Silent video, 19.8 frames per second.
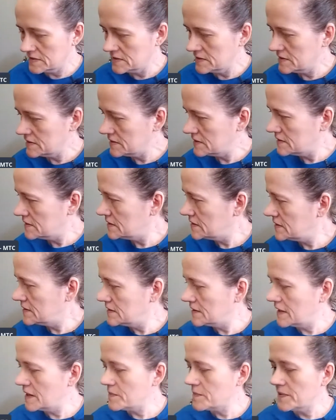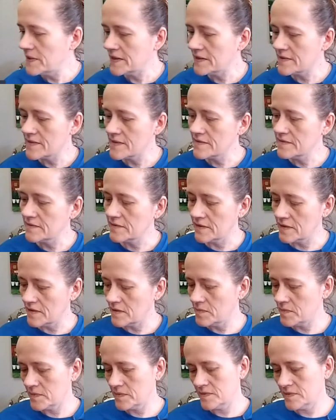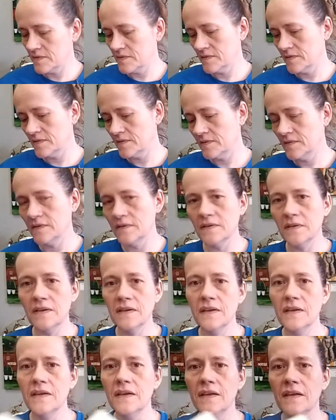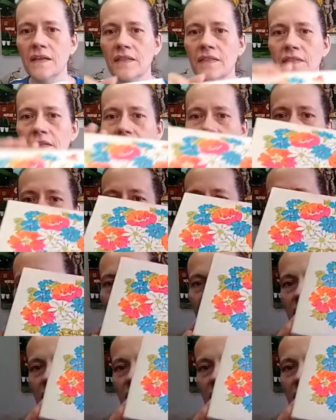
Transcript: I picked this up. This is a